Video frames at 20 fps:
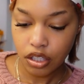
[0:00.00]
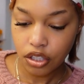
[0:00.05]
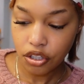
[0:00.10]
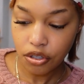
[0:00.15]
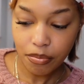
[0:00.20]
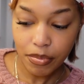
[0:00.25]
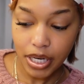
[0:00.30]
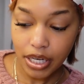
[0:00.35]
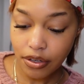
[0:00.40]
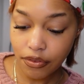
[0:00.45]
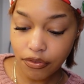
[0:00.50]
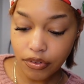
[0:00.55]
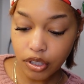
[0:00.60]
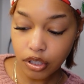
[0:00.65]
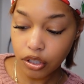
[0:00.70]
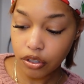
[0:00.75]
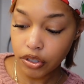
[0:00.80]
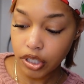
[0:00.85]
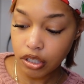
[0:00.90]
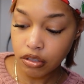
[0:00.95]
you might
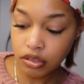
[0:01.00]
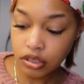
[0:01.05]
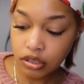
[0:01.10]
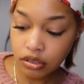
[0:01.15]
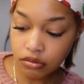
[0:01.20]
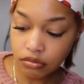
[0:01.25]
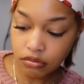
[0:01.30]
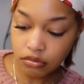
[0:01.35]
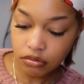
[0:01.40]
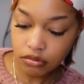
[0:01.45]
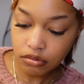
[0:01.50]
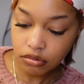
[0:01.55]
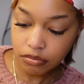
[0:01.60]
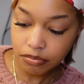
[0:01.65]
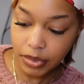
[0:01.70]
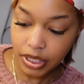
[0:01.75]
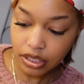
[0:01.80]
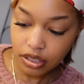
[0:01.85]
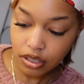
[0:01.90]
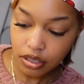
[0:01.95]
fuck around and
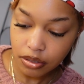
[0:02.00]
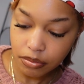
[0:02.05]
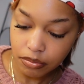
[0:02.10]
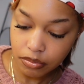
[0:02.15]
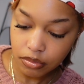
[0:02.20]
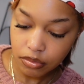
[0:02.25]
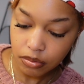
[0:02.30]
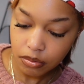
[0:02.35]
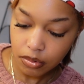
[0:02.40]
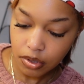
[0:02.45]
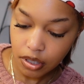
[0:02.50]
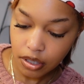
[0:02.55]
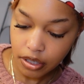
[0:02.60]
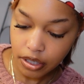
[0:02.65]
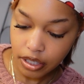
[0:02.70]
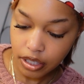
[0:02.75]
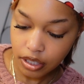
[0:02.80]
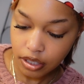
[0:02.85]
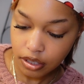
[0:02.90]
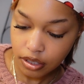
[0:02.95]
mess up. All
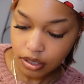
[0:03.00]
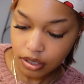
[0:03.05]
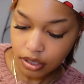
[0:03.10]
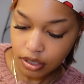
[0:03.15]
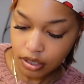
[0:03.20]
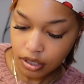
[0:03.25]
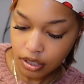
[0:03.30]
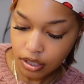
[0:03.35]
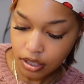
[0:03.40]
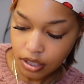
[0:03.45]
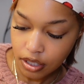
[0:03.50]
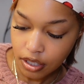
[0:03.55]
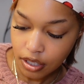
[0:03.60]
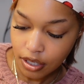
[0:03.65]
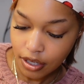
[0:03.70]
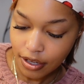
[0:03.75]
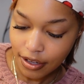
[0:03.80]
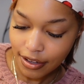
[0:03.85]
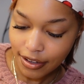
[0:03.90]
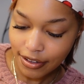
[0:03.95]
right.
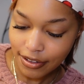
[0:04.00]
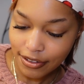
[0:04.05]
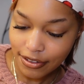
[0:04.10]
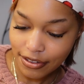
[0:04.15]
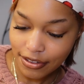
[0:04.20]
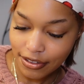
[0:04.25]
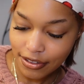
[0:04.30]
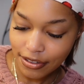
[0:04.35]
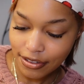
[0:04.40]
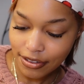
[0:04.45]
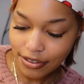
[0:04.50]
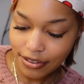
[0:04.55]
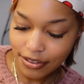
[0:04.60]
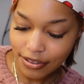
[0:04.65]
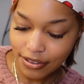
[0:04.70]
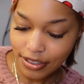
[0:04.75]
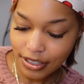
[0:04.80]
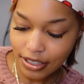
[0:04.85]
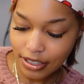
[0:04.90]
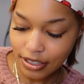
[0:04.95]

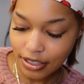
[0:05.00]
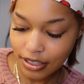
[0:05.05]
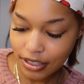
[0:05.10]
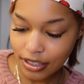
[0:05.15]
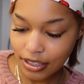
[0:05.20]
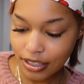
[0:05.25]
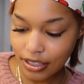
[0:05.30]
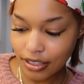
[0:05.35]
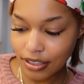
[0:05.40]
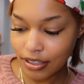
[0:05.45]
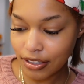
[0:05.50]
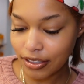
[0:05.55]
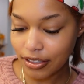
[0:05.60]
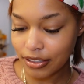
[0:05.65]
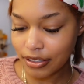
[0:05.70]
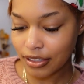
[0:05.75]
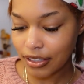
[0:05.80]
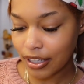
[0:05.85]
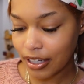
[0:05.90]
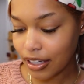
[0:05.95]
Ooh, it
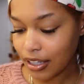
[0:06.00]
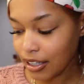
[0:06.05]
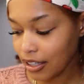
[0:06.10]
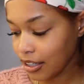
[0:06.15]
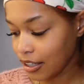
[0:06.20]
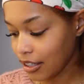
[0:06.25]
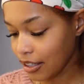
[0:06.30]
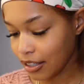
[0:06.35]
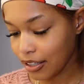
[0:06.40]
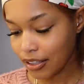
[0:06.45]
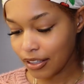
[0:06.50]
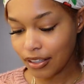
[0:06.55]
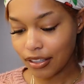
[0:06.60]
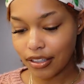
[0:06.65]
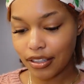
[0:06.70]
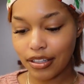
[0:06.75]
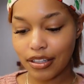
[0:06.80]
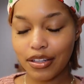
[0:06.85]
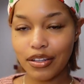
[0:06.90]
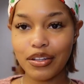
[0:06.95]
turned
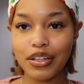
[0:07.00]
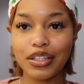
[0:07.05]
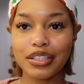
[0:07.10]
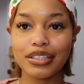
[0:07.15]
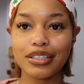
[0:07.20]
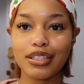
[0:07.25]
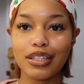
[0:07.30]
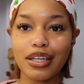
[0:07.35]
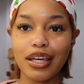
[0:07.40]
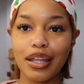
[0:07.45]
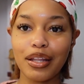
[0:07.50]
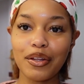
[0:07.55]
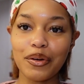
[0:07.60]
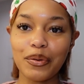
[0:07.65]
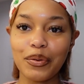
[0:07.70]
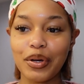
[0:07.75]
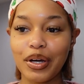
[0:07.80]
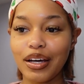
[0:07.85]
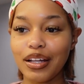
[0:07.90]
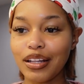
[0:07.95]
this yellow
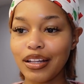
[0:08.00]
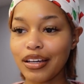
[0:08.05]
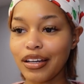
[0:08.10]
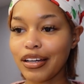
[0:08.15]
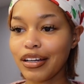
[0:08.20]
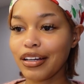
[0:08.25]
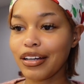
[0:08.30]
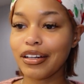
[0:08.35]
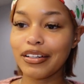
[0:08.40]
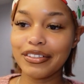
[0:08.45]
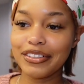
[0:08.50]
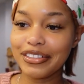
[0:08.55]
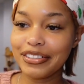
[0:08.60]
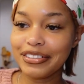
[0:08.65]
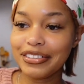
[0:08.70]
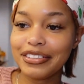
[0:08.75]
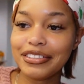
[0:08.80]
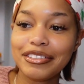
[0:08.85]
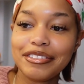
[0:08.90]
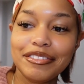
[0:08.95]
color.
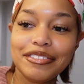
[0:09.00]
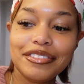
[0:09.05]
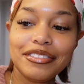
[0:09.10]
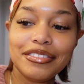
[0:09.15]
Ooh.